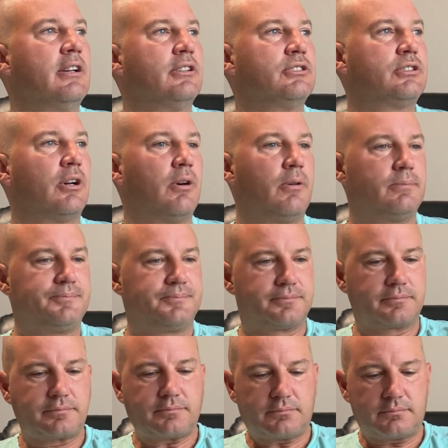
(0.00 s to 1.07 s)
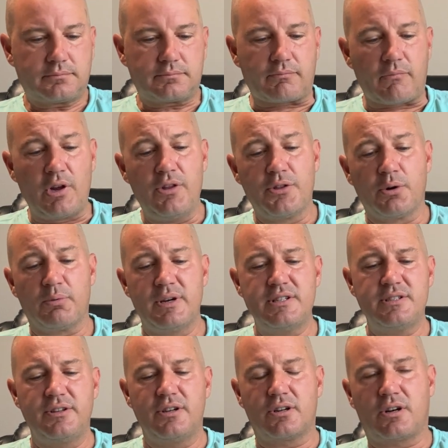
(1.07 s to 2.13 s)
So the
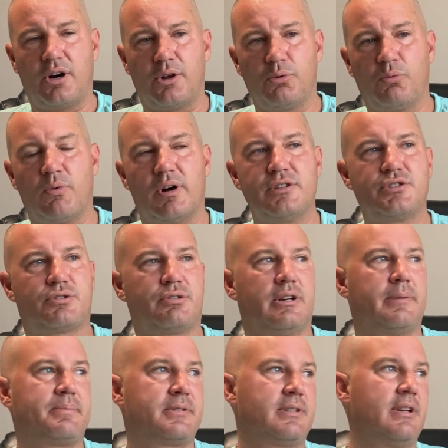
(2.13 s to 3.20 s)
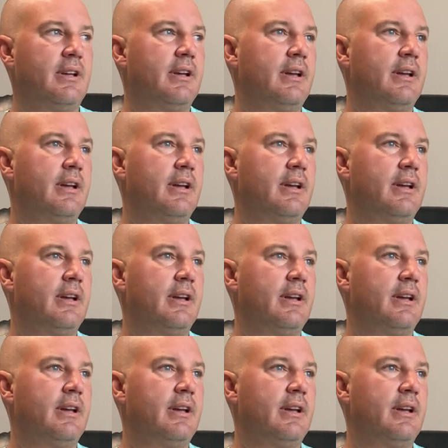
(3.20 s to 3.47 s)
reason they're called one trips